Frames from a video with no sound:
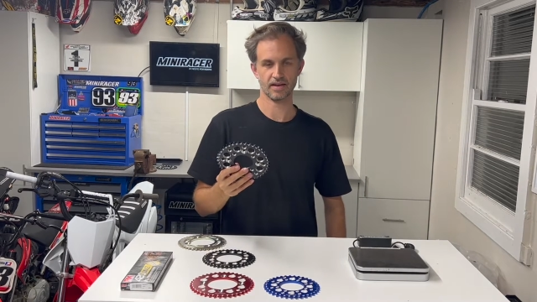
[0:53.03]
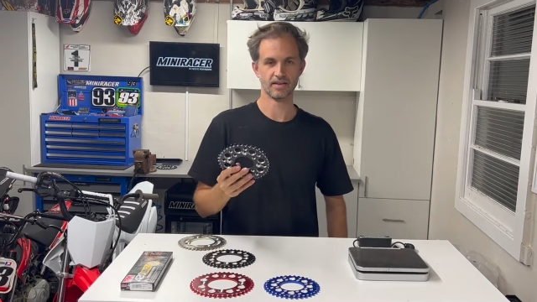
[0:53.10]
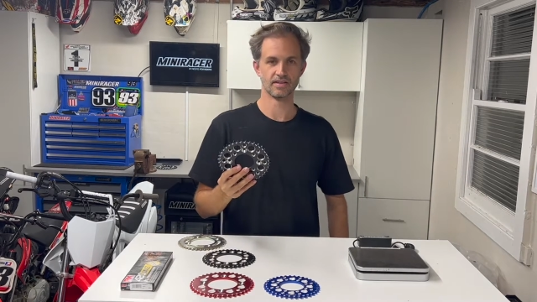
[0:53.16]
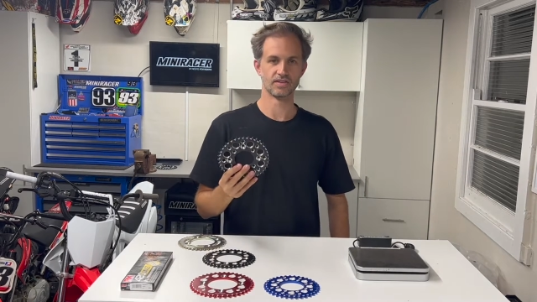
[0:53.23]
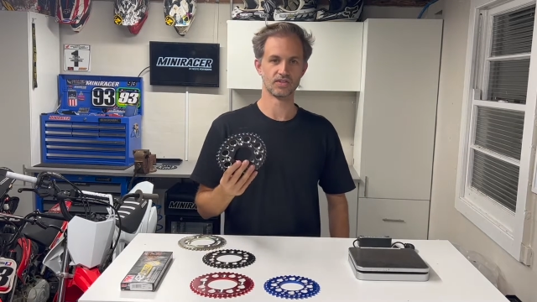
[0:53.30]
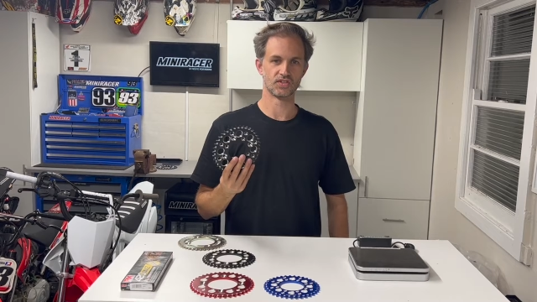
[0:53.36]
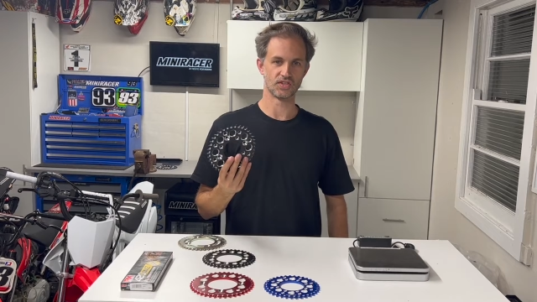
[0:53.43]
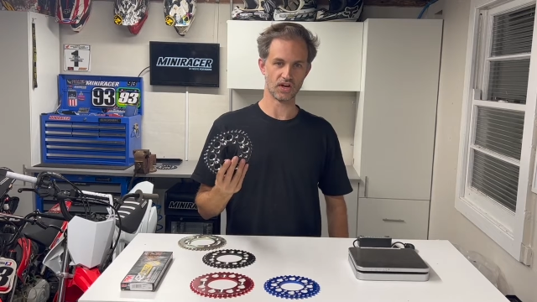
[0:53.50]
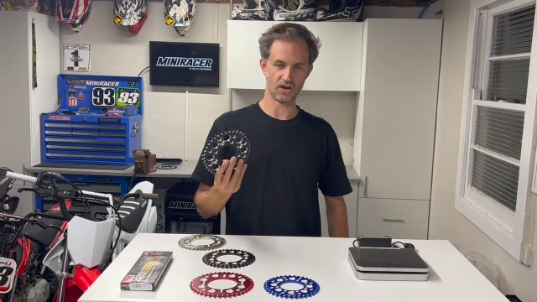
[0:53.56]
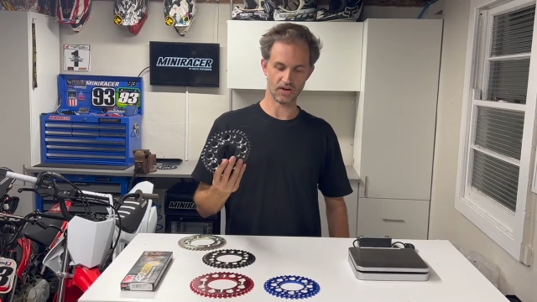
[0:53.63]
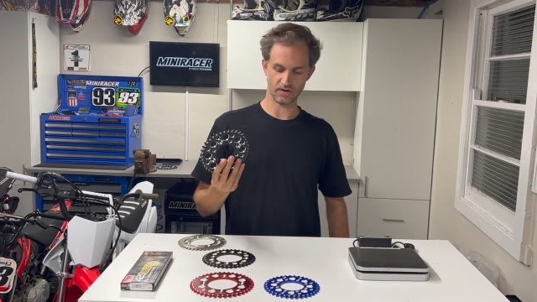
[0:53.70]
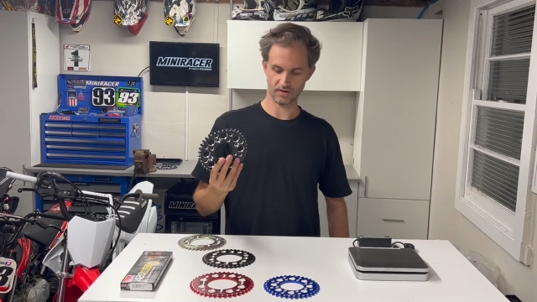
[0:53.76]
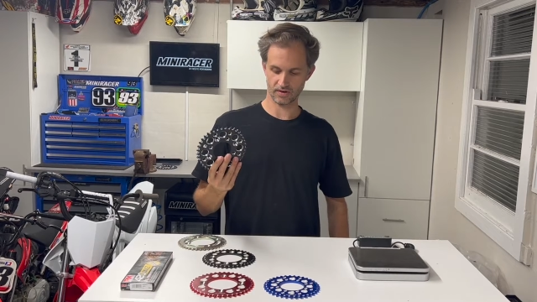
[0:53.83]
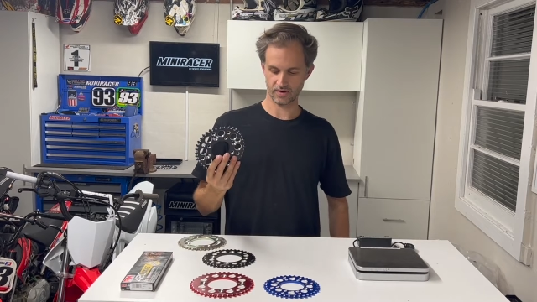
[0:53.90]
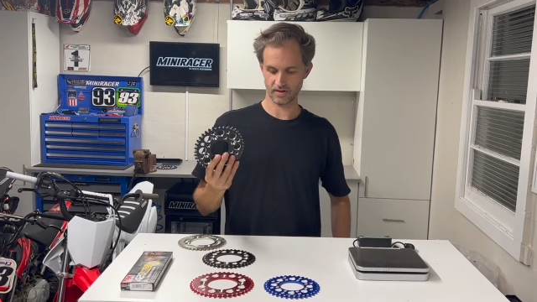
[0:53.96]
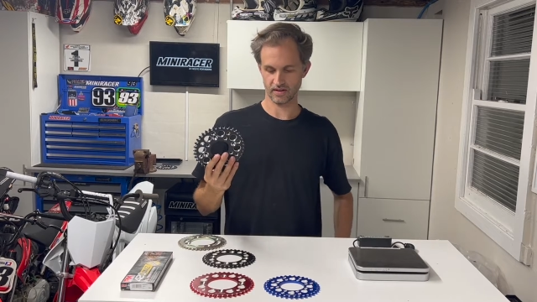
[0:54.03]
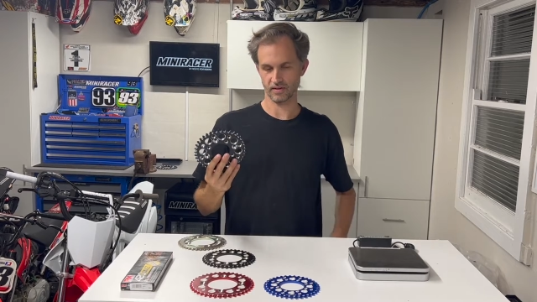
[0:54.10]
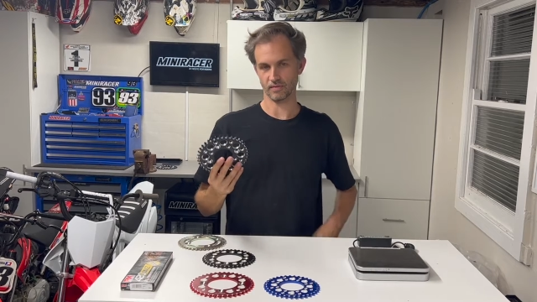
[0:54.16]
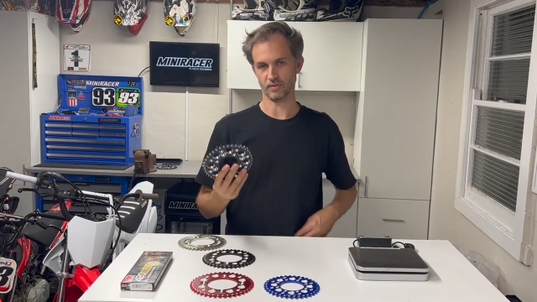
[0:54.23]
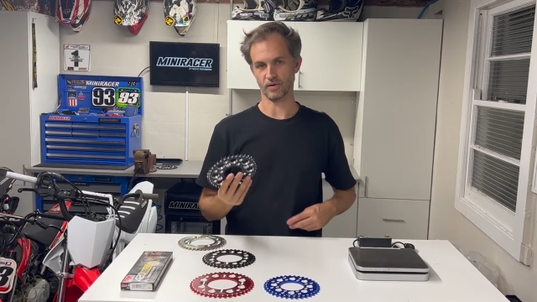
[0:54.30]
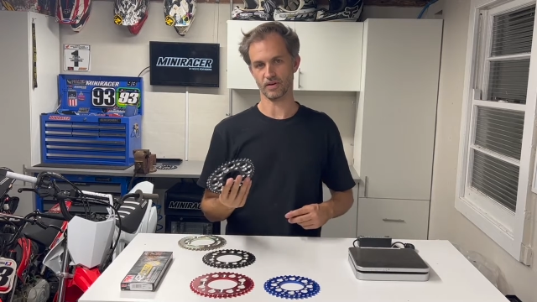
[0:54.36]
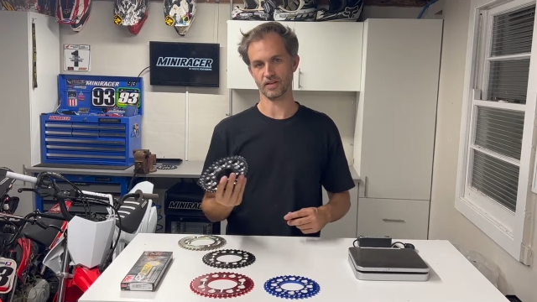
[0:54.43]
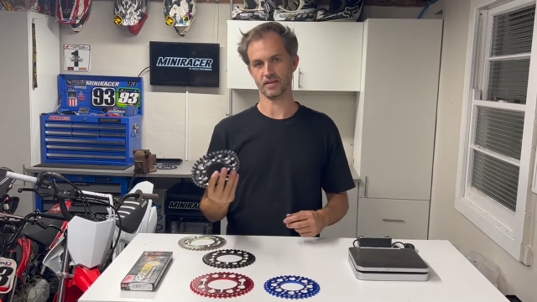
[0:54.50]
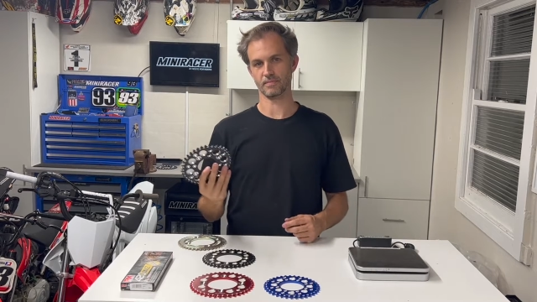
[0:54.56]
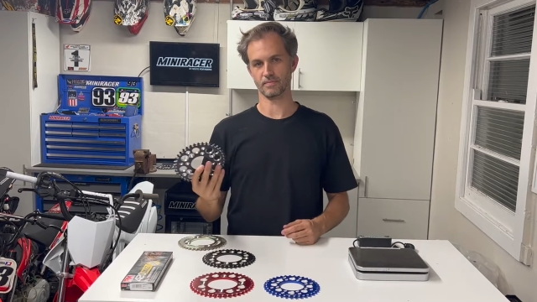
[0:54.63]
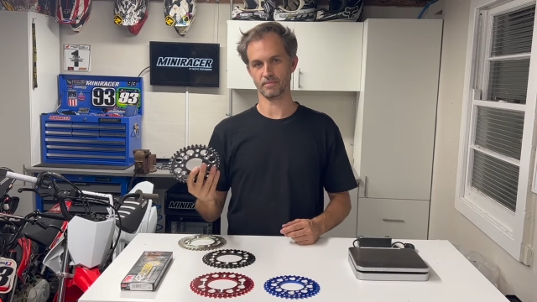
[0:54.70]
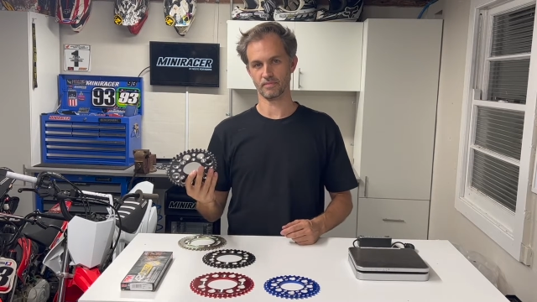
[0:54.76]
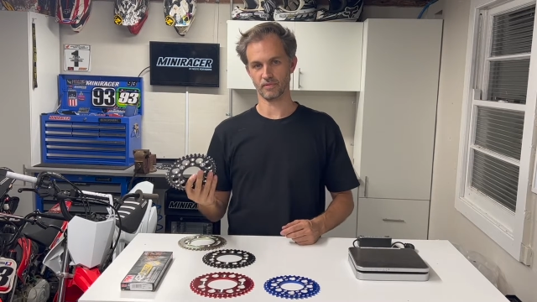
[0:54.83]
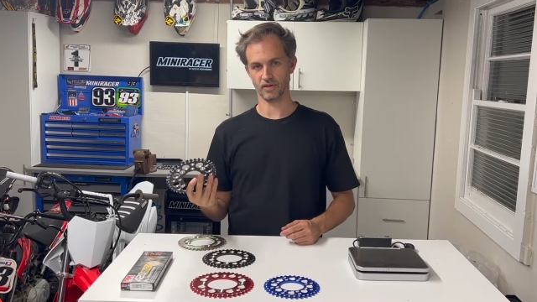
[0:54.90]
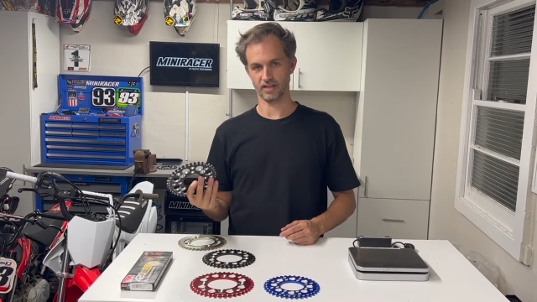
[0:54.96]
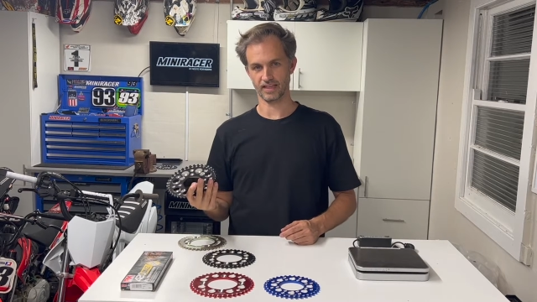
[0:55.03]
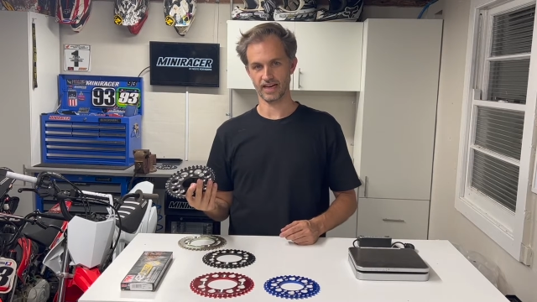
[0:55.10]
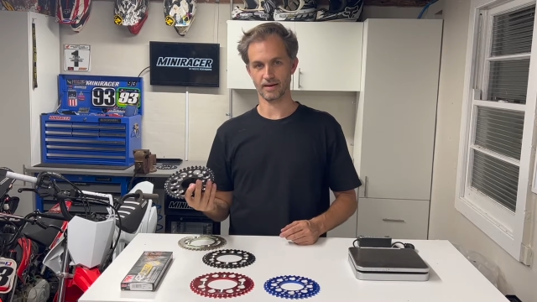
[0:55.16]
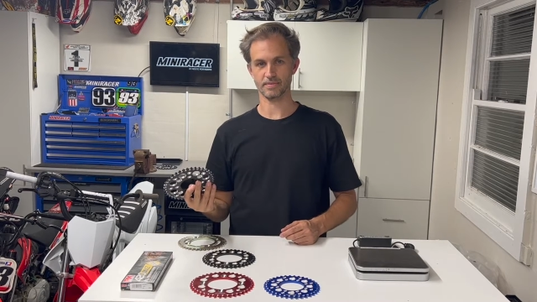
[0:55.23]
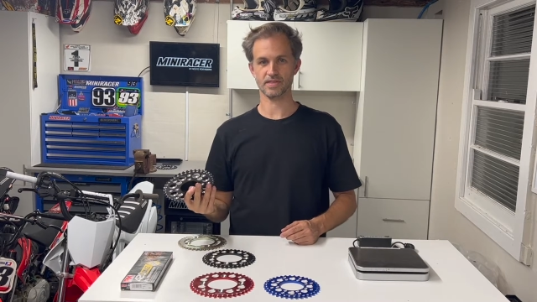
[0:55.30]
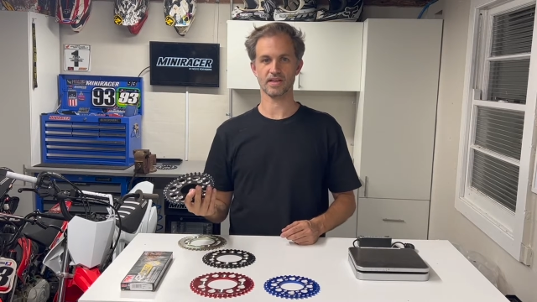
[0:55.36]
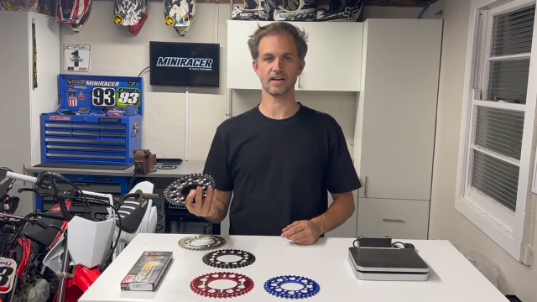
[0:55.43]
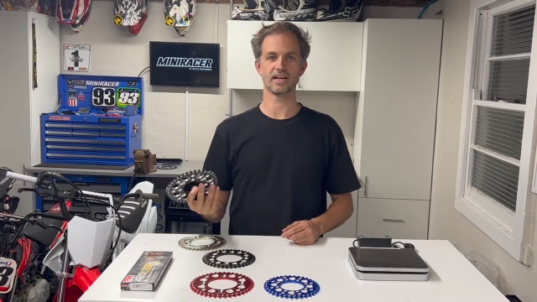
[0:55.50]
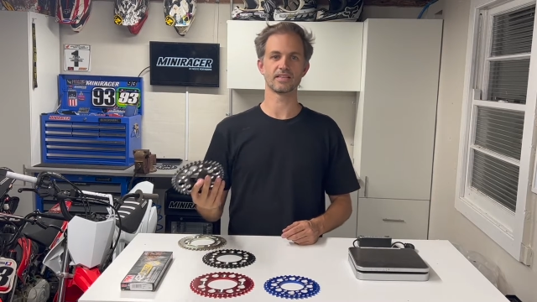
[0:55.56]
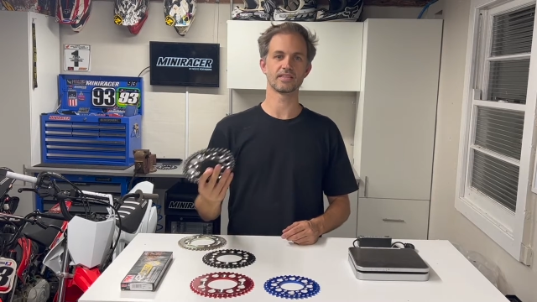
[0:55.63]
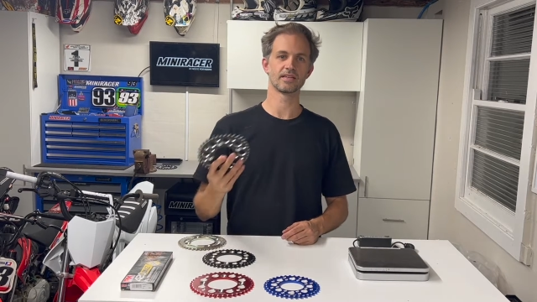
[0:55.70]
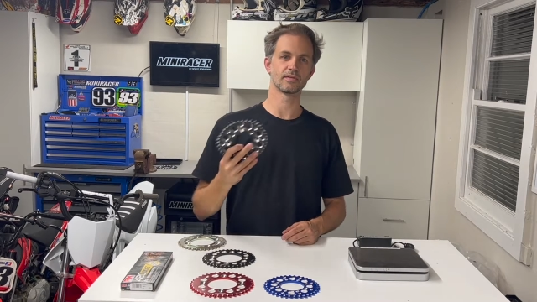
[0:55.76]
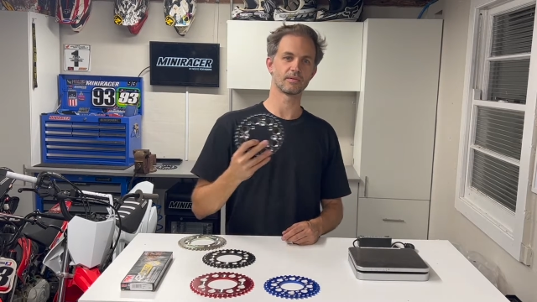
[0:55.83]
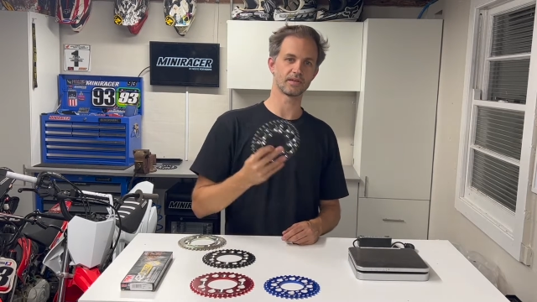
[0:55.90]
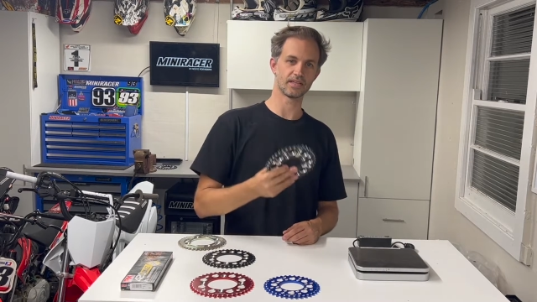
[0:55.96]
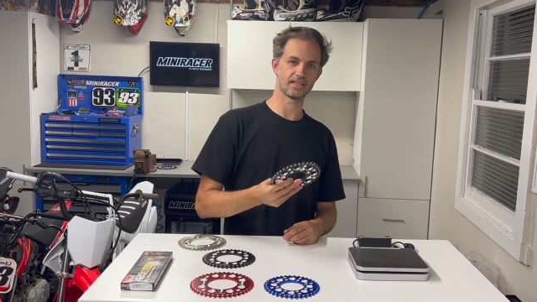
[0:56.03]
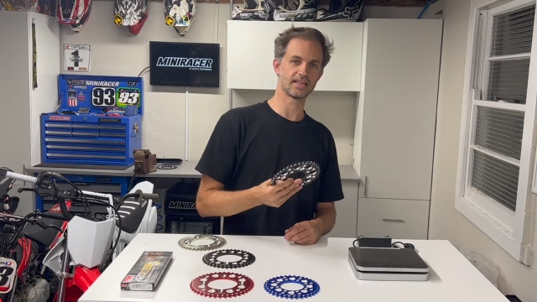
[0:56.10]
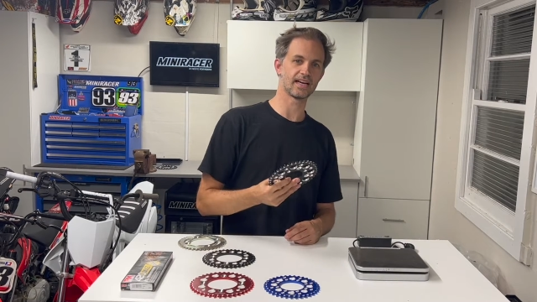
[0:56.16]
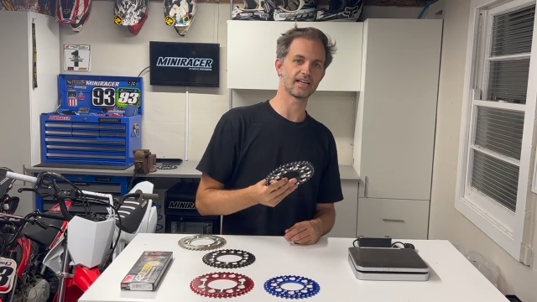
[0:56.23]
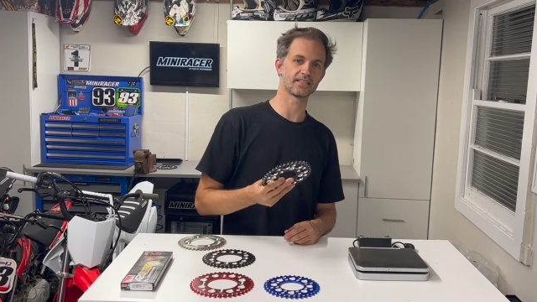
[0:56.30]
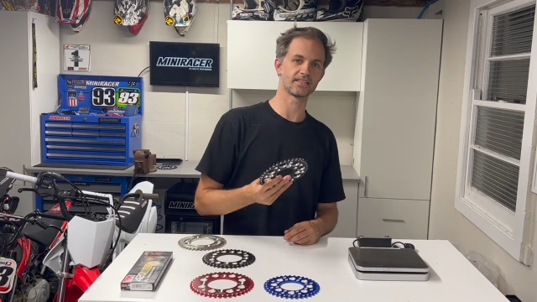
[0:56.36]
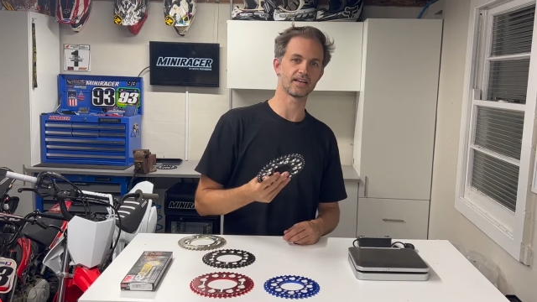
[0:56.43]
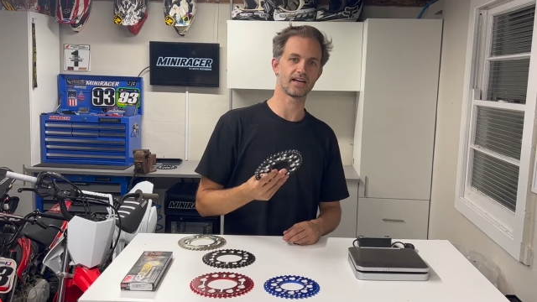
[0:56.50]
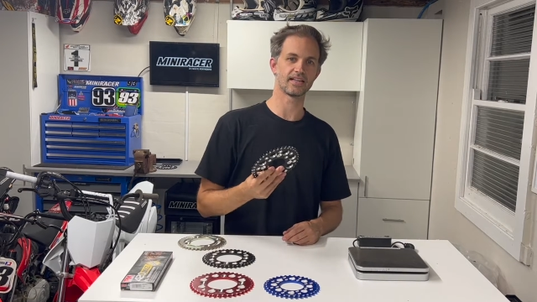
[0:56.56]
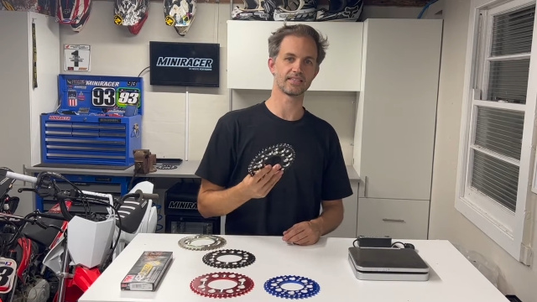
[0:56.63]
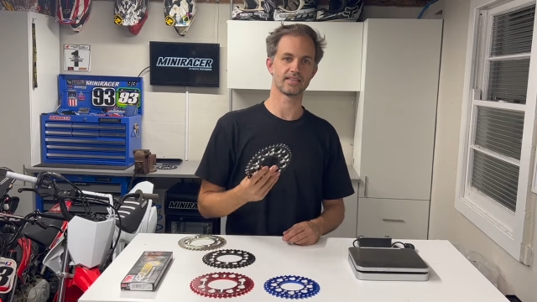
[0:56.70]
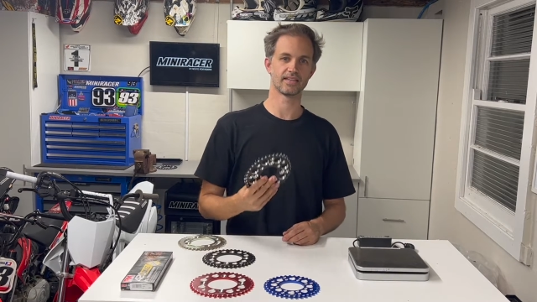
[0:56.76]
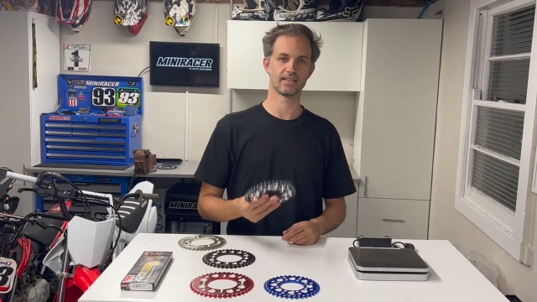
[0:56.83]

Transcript: So what are the upsides? What are the downsides?